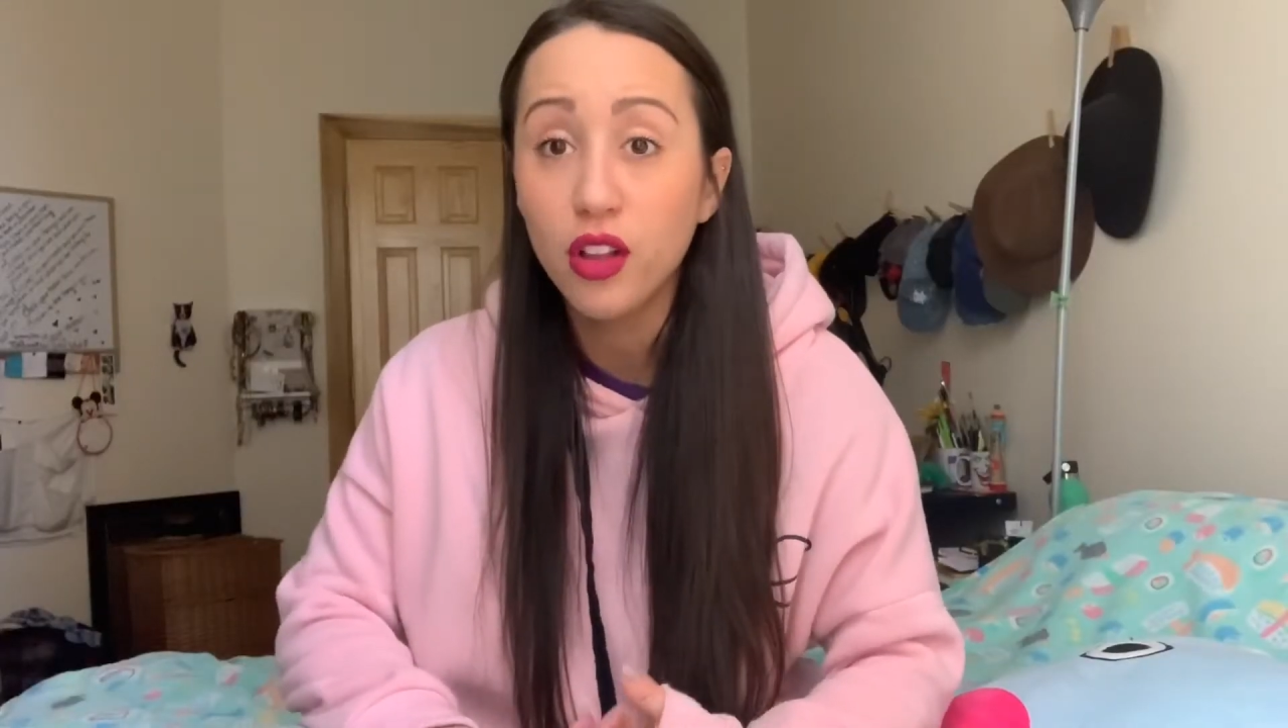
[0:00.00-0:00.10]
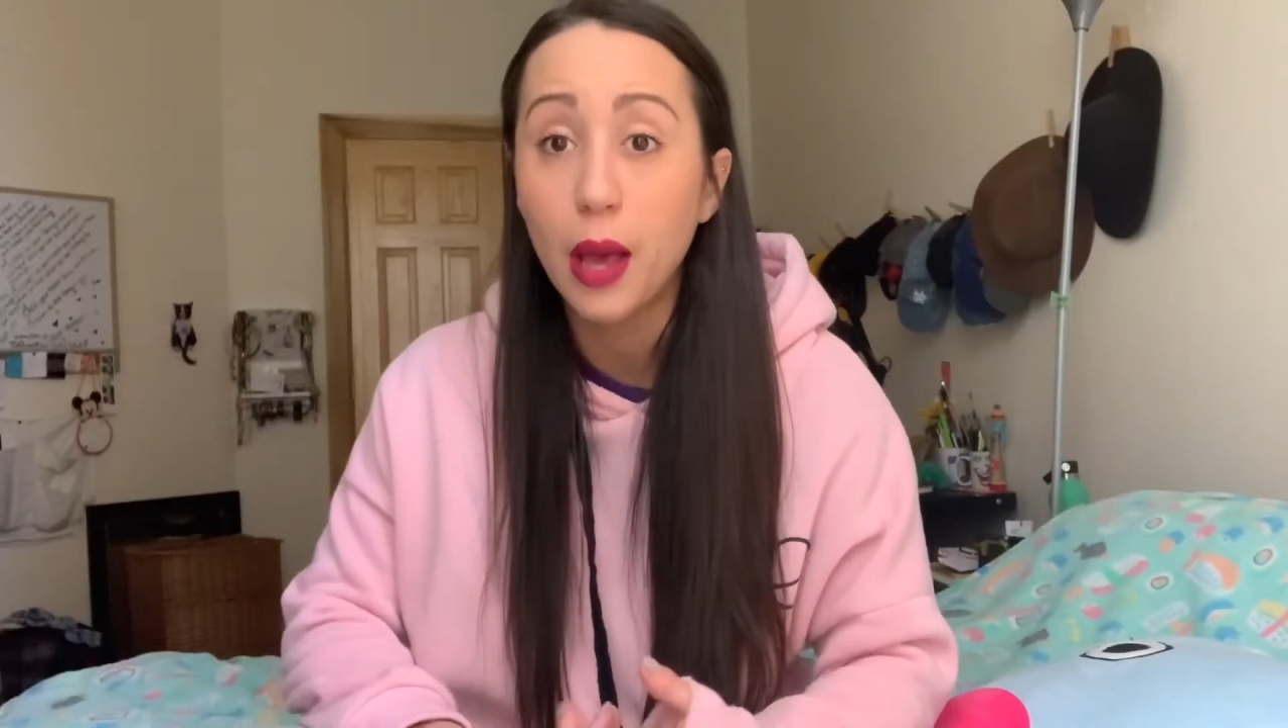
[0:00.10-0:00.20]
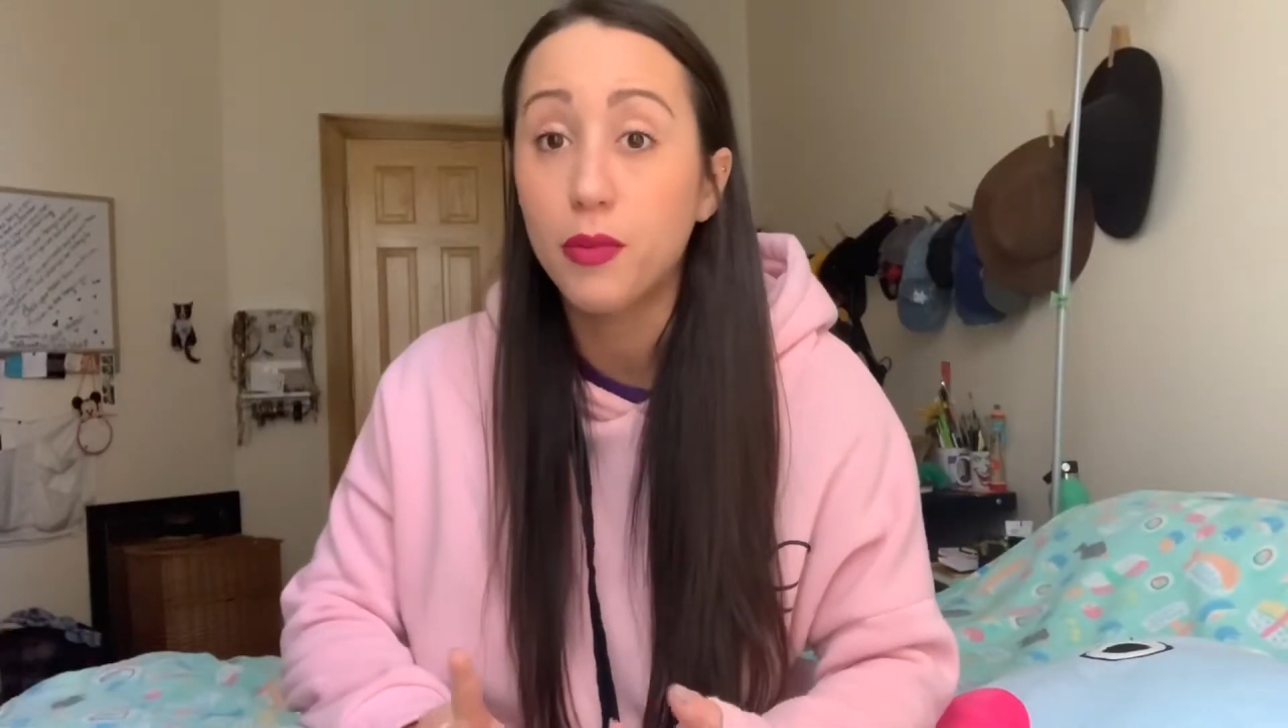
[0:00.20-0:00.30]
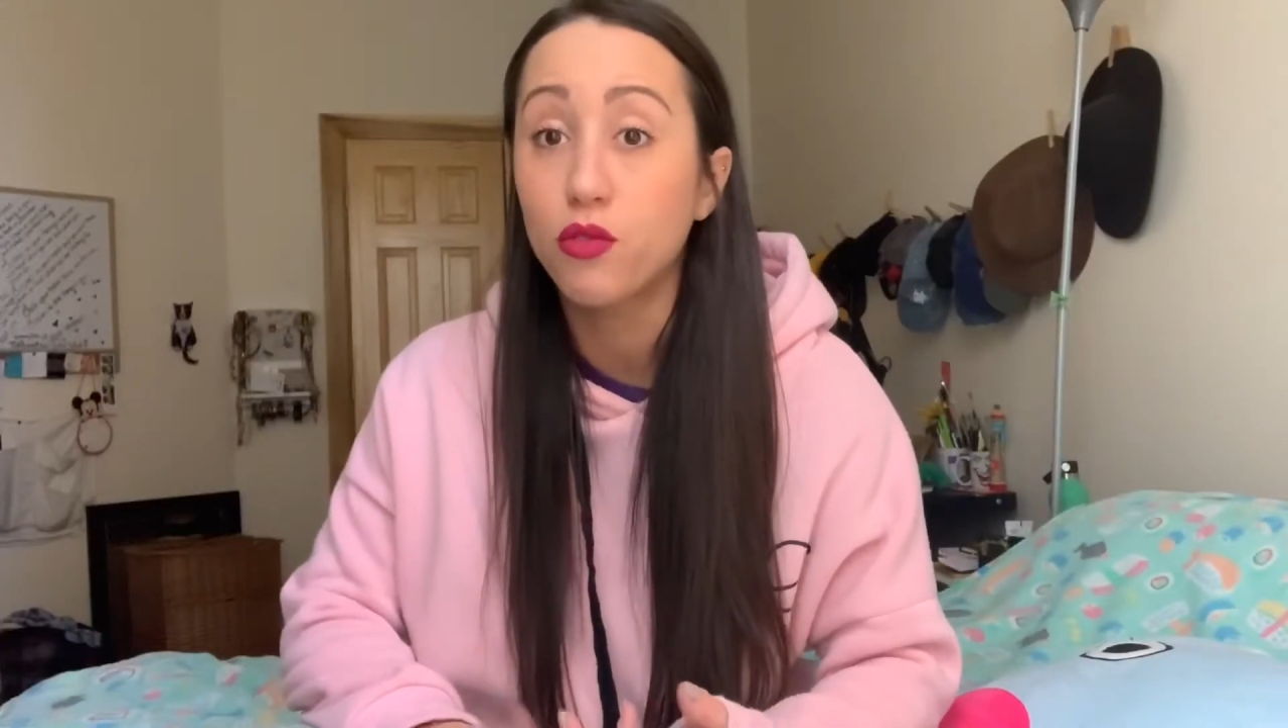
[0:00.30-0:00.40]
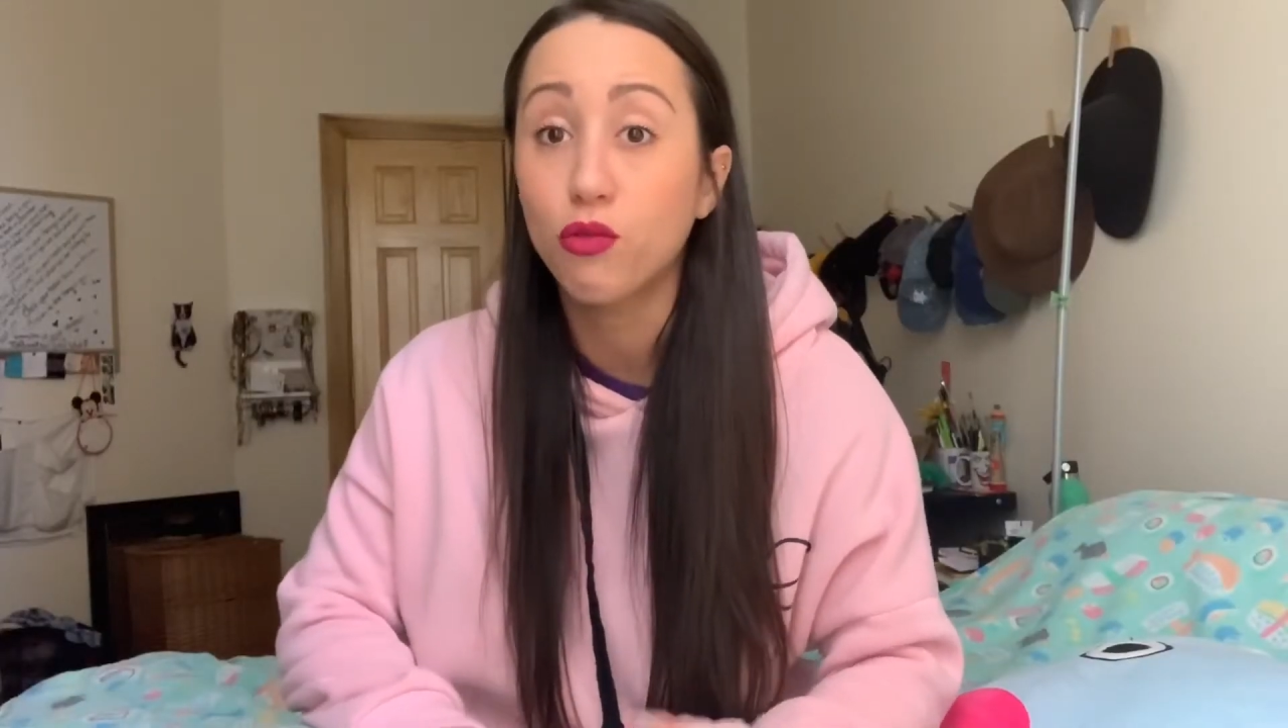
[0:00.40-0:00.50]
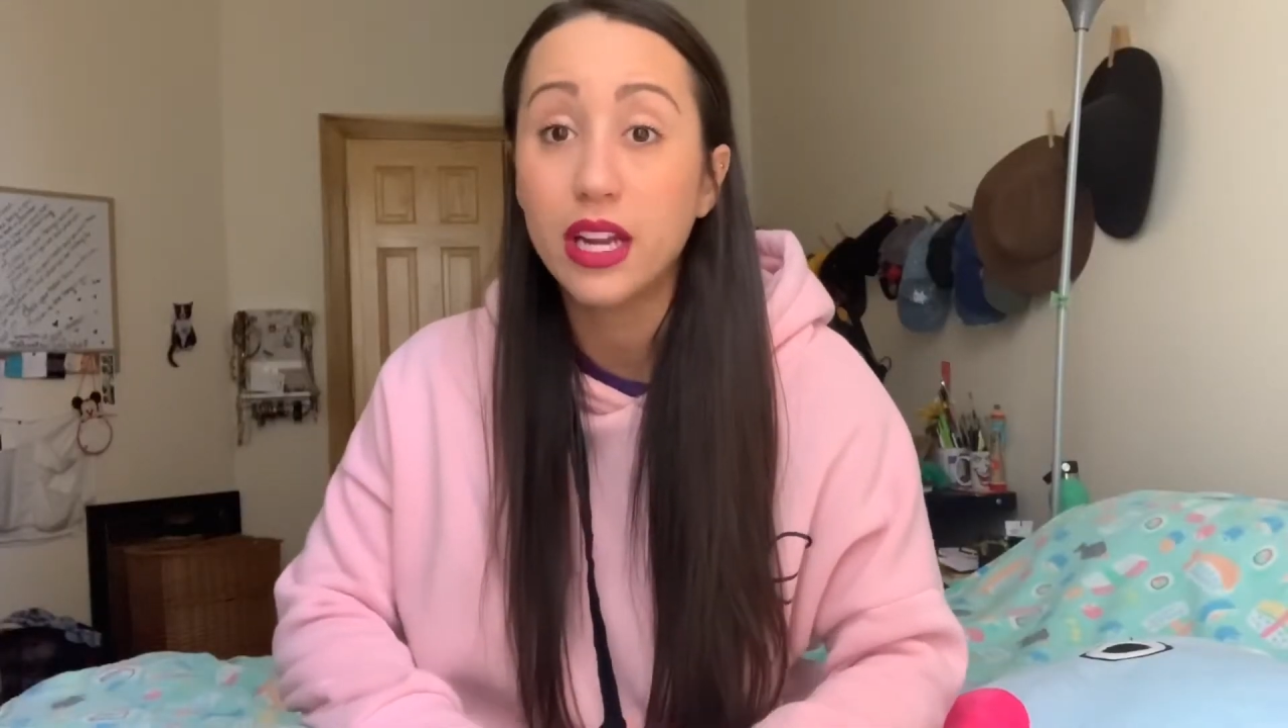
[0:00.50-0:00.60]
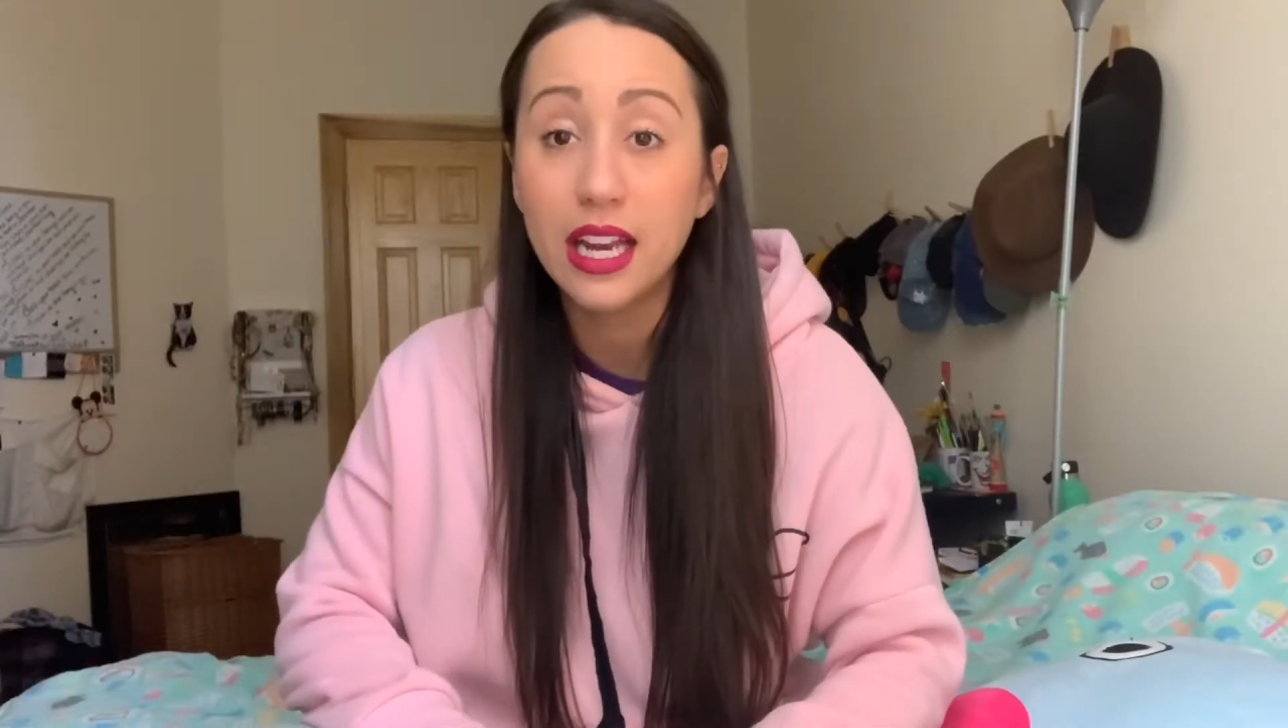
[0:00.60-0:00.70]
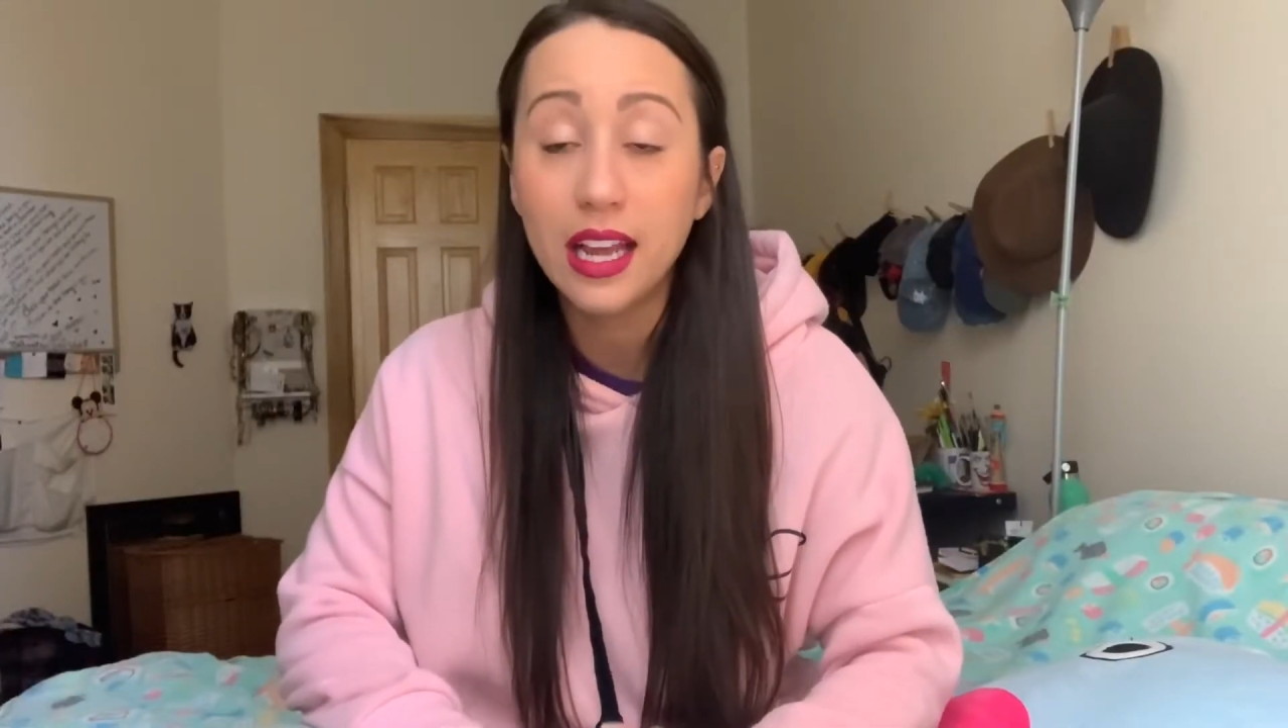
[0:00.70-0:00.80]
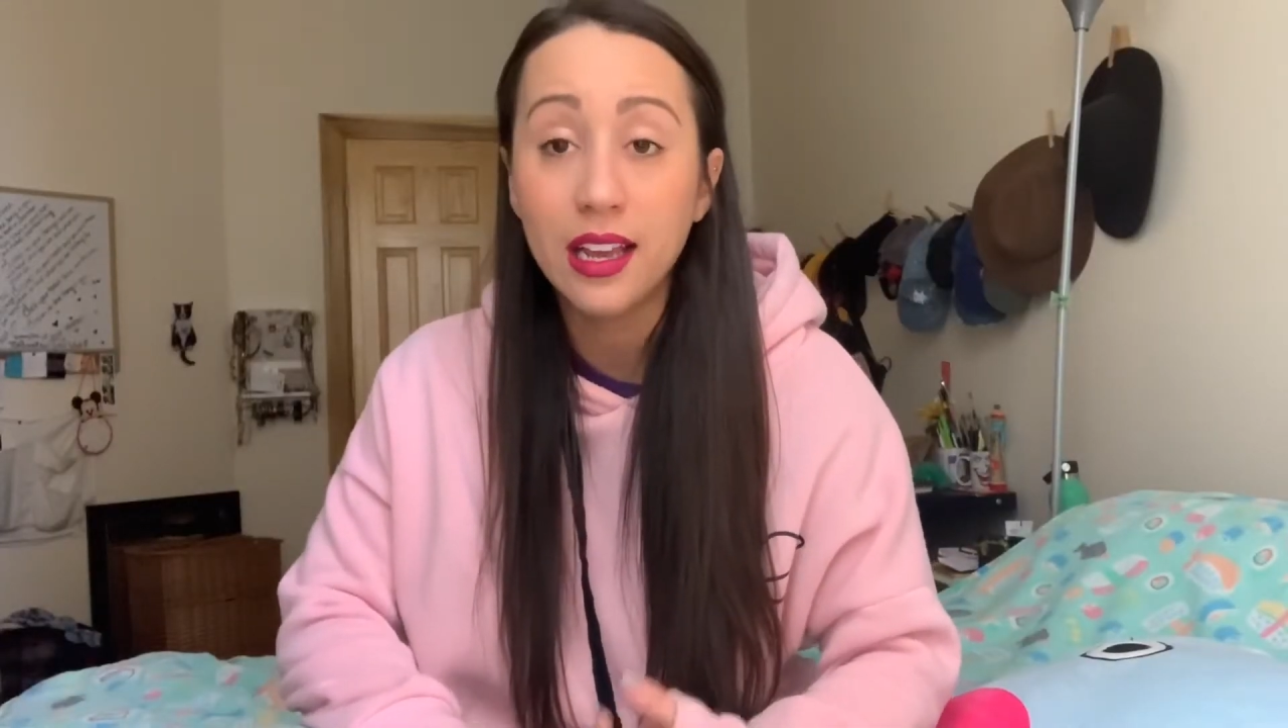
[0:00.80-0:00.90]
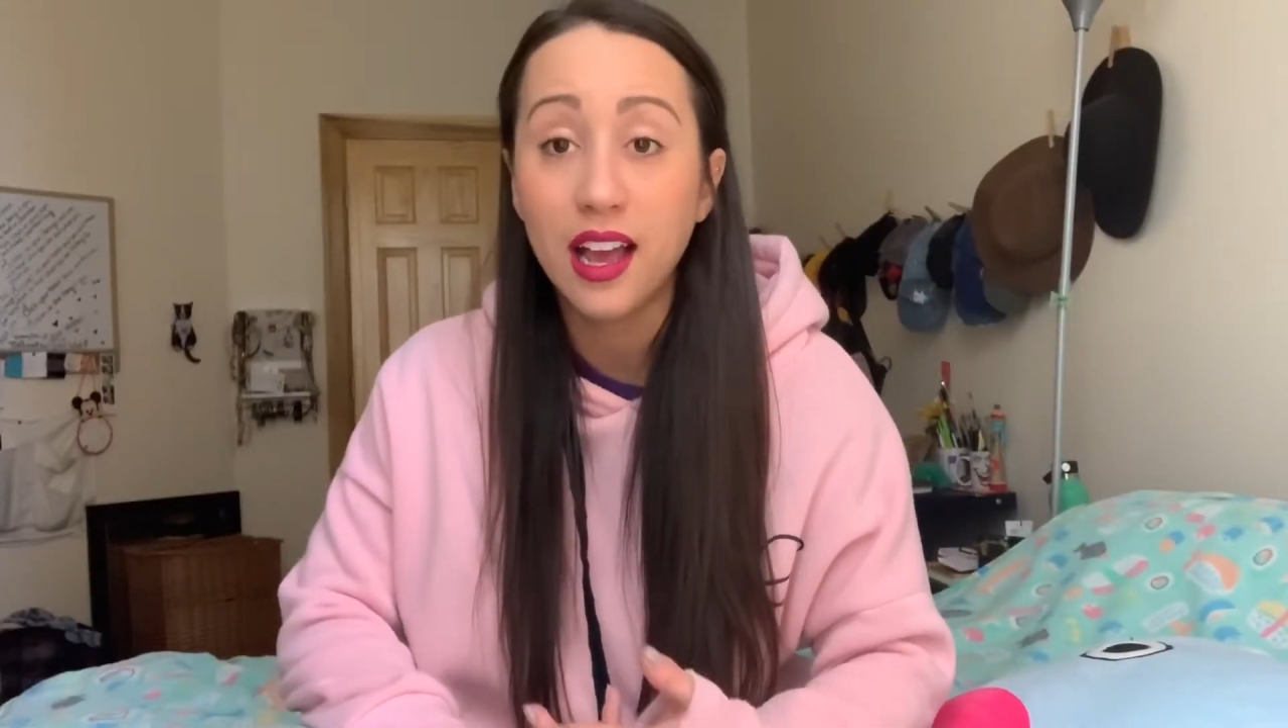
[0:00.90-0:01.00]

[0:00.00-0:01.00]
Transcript: I've been reading,